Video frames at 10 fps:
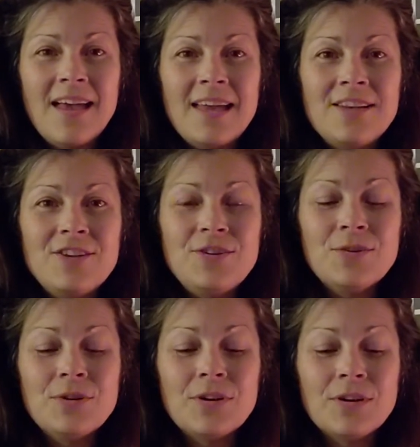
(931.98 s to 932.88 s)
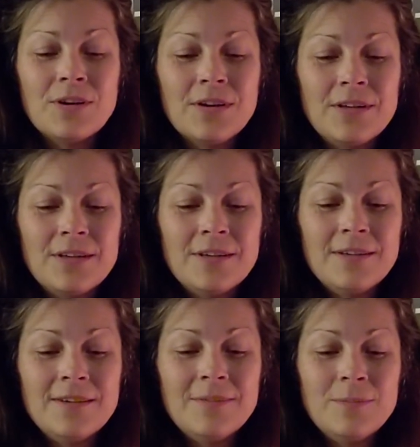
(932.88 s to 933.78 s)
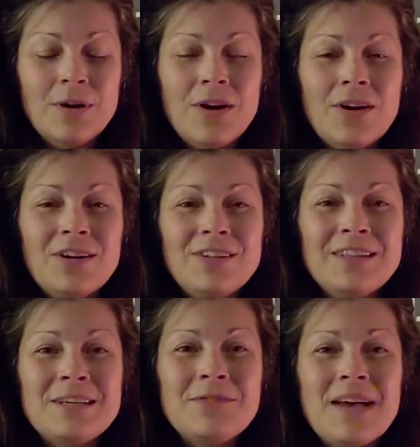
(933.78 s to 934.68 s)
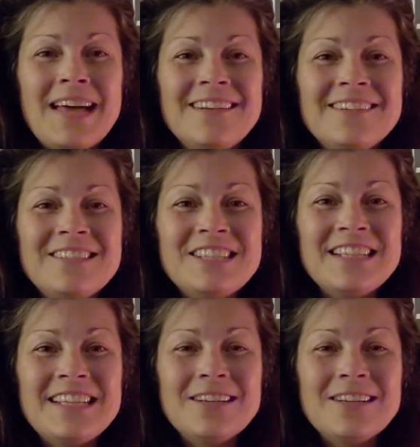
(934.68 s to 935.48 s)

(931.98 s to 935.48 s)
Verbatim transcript: and your ball of energy,